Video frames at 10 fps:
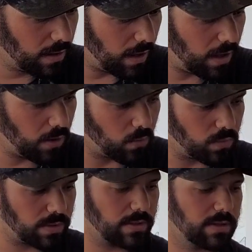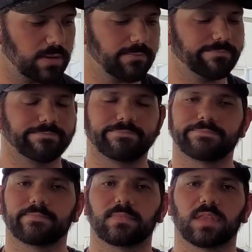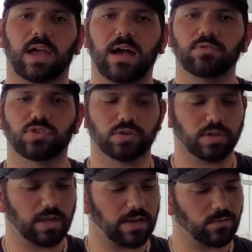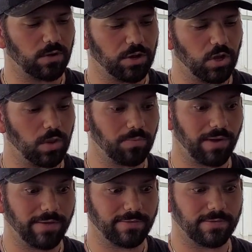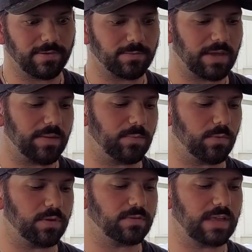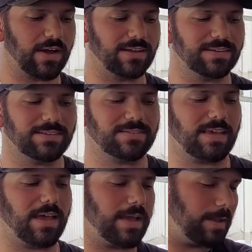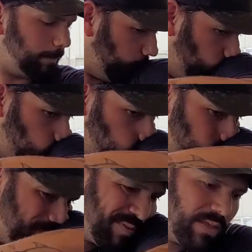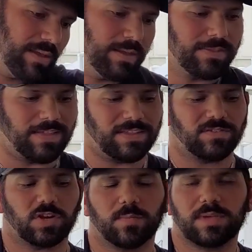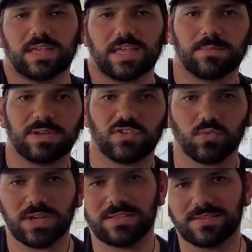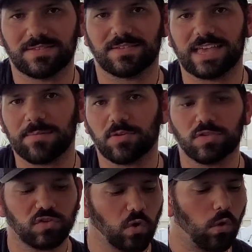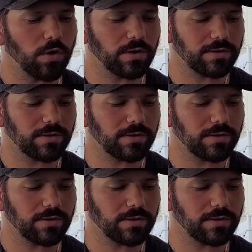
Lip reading: Oh, I'm sure you guys want to know the price of these bad boys. Now, I did say that these are going to be in between the Slammer and the Torque.